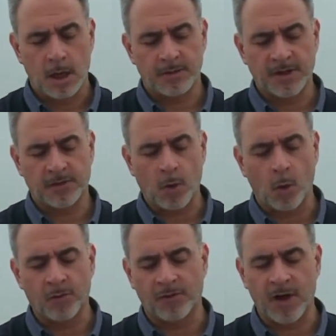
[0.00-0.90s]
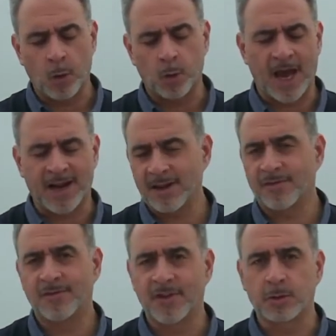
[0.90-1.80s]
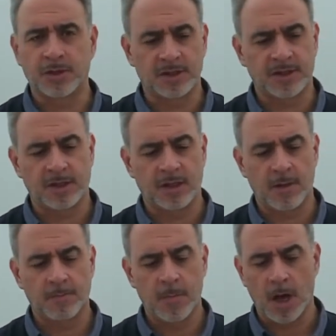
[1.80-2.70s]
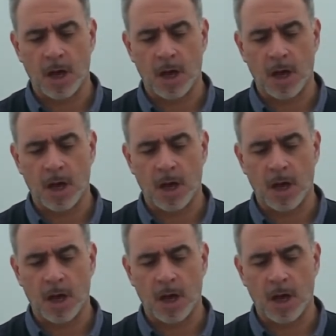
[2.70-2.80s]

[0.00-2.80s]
These have got all the organic filters in them,